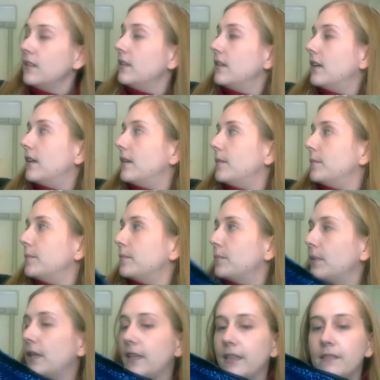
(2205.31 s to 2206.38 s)

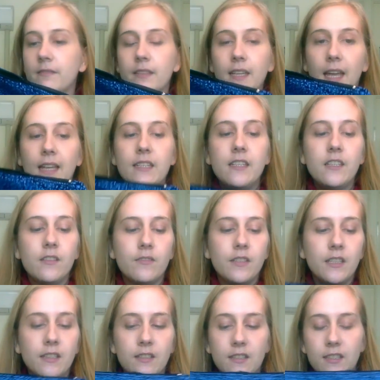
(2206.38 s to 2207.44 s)
by Katie of
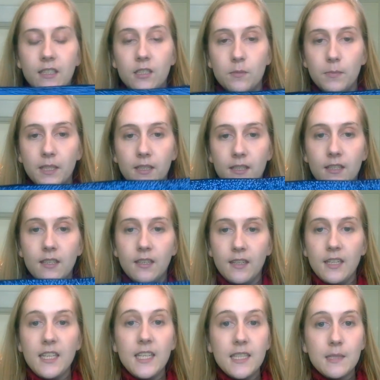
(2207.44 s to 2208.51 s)
Knit and Stitch Bits.
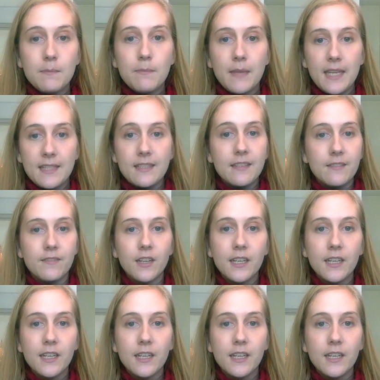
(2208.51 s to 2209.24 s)
It's massive.